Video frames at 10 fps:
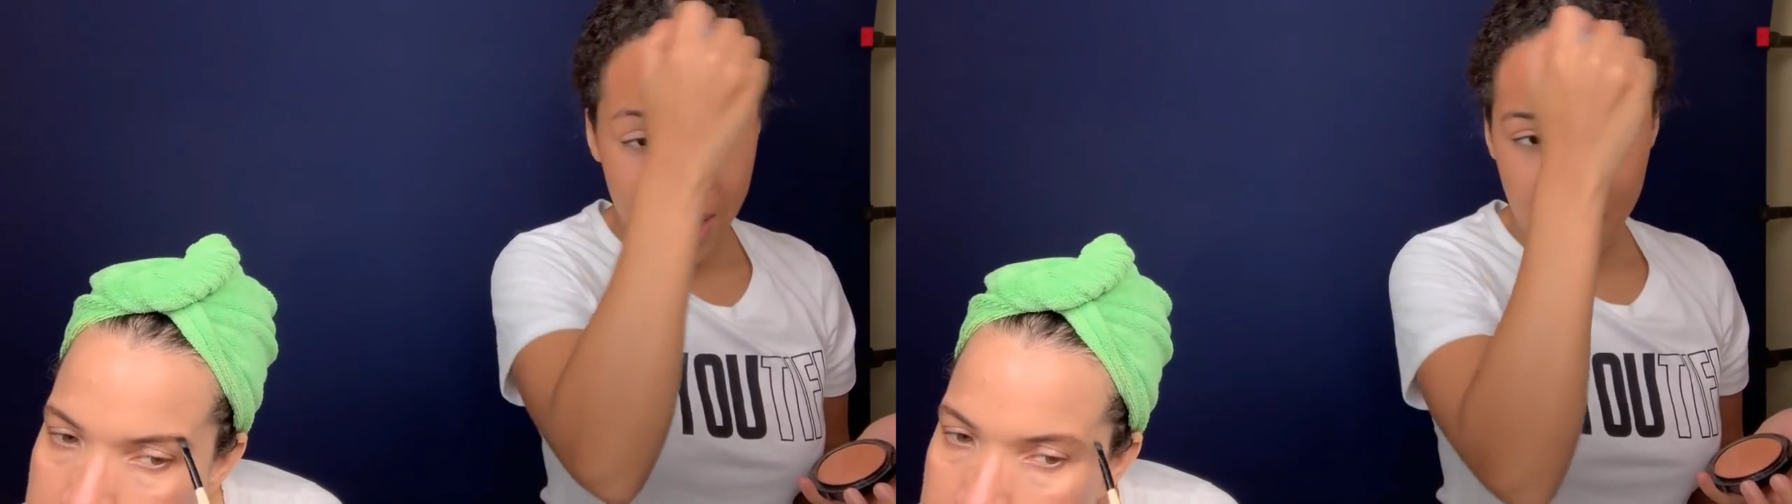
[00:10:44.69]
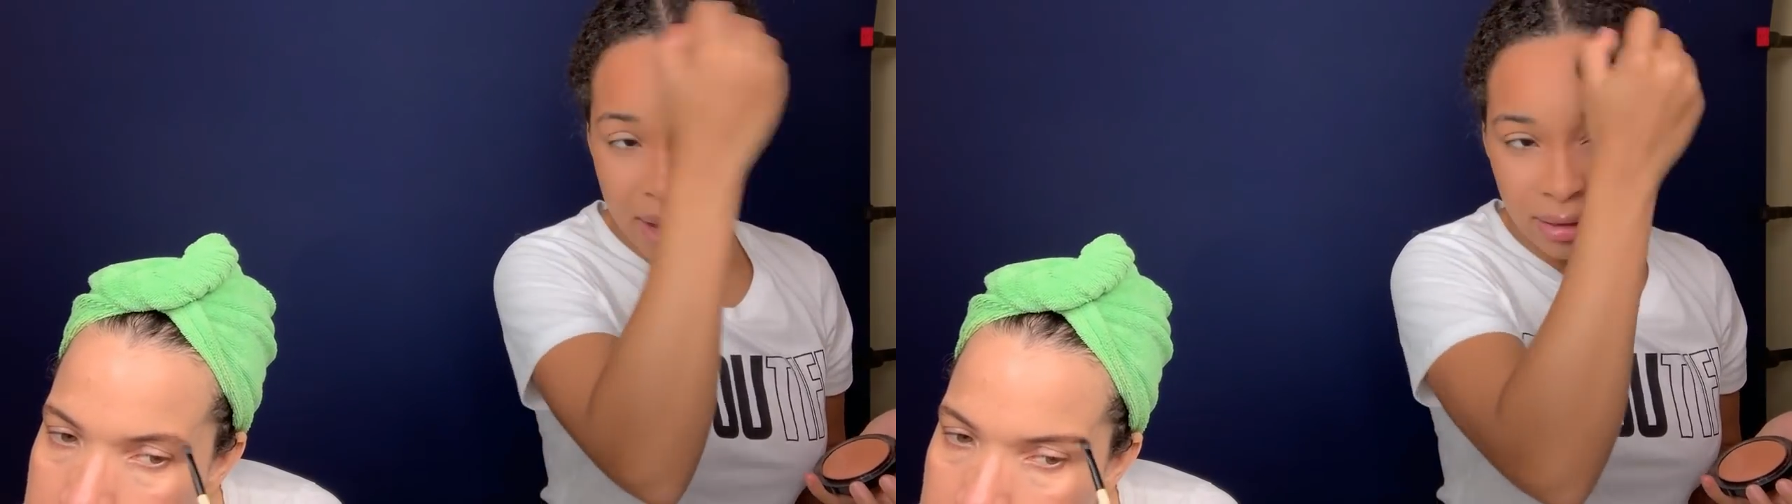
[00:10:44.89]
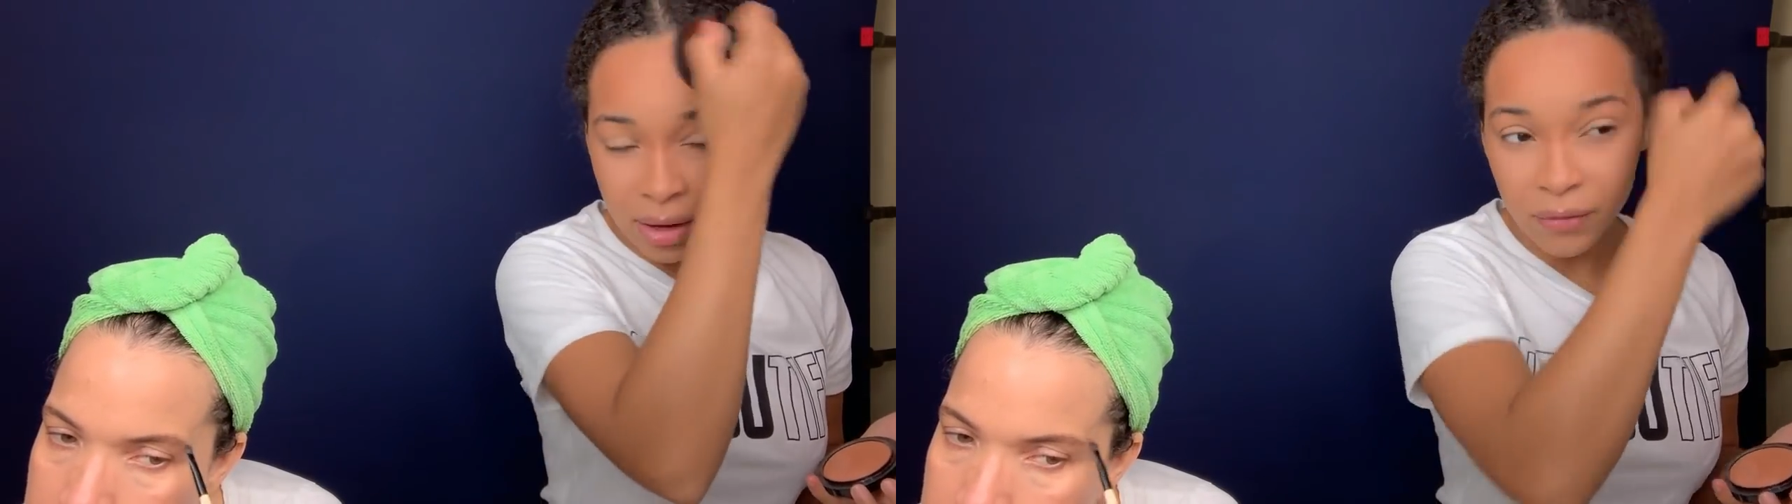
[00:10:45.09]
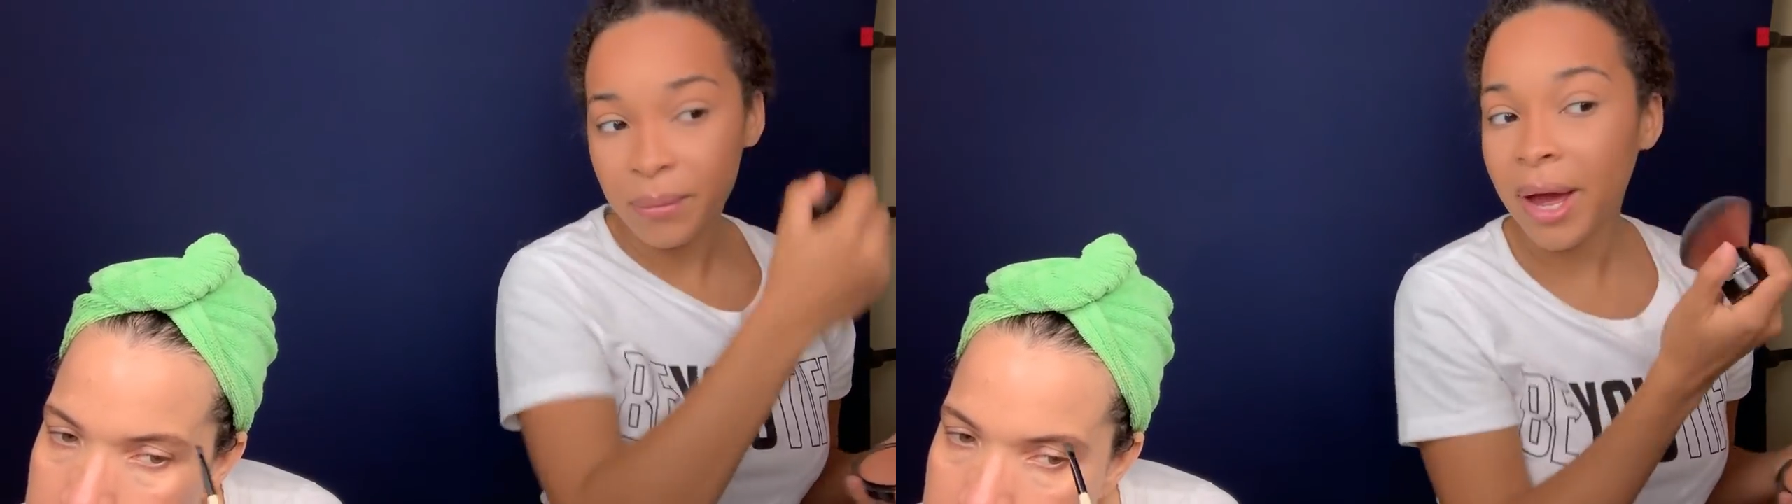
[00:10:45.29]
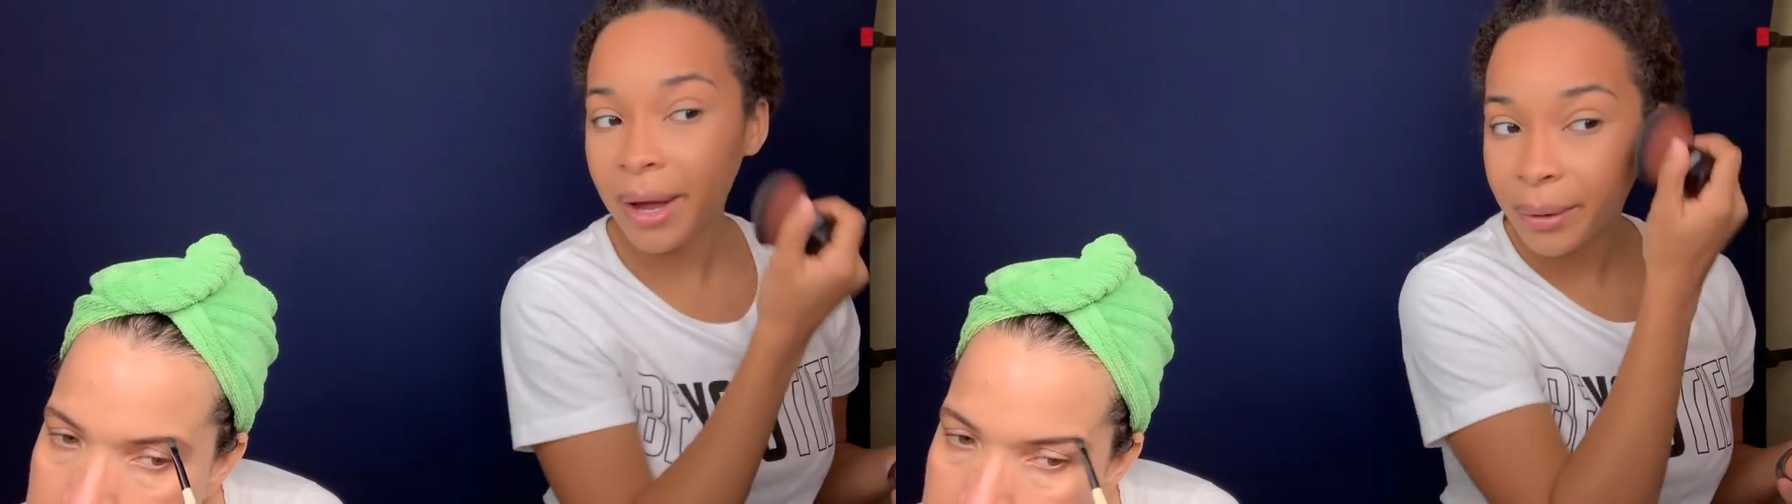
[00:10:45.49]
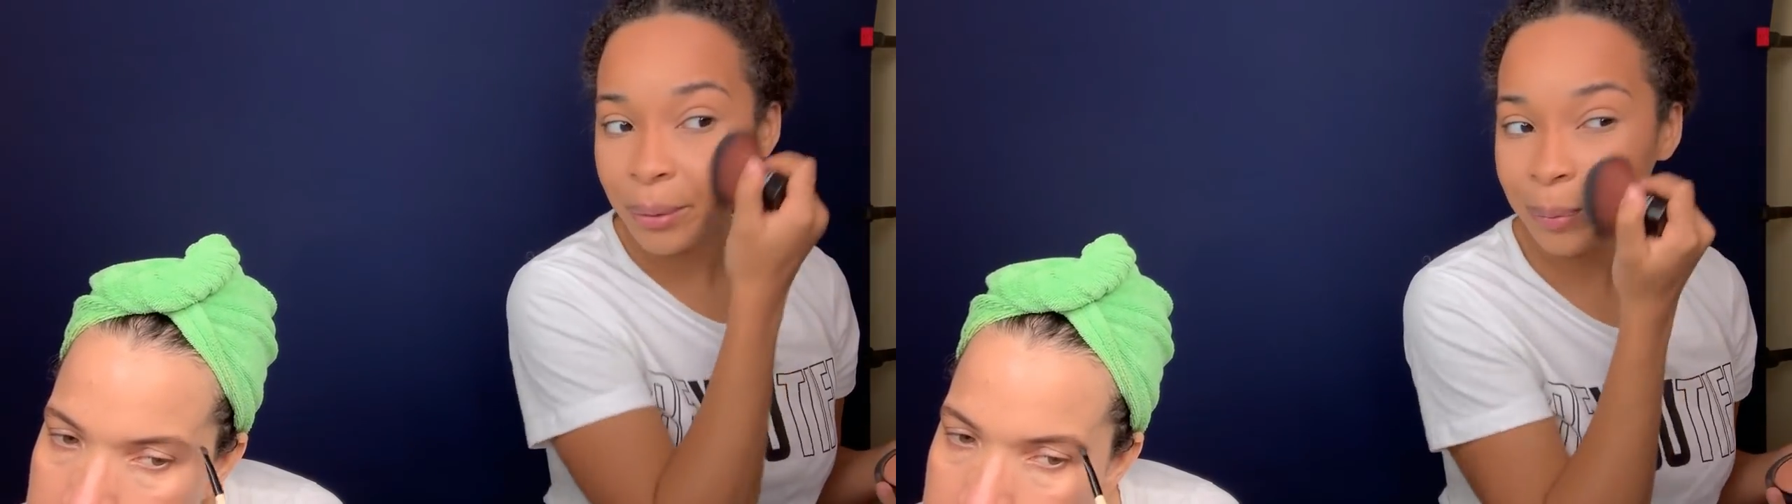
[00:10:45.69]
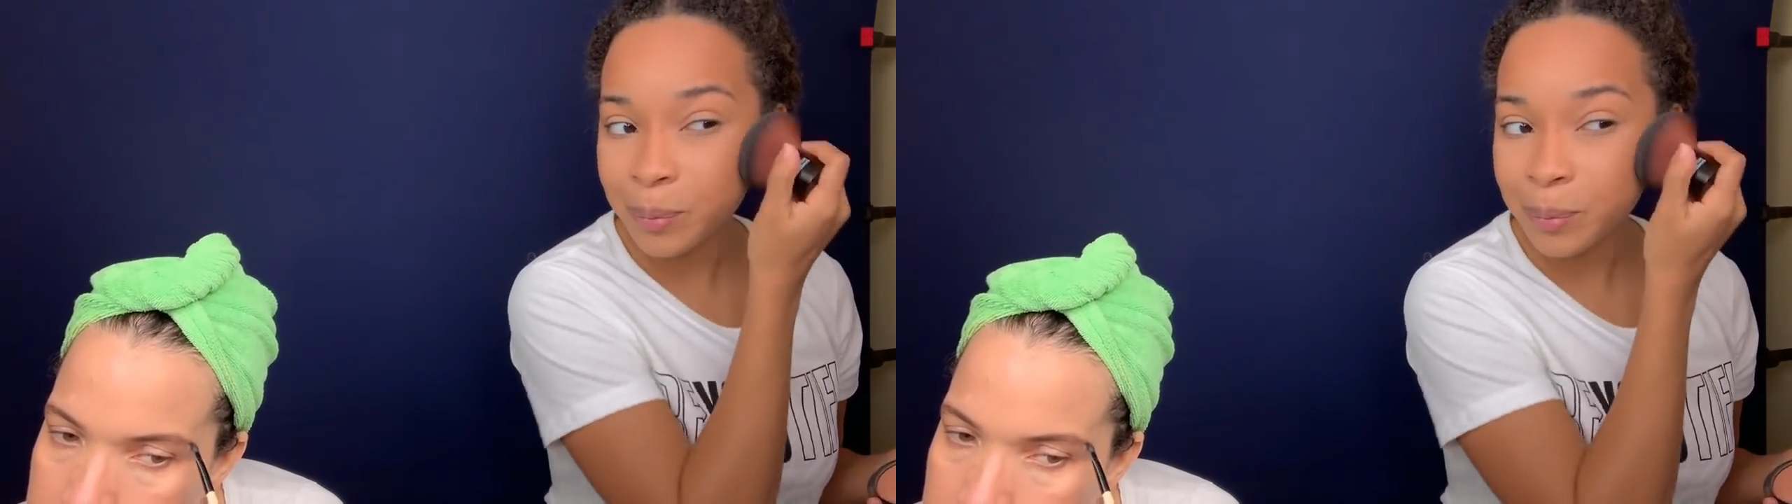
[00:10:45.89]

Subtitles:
I love MAC.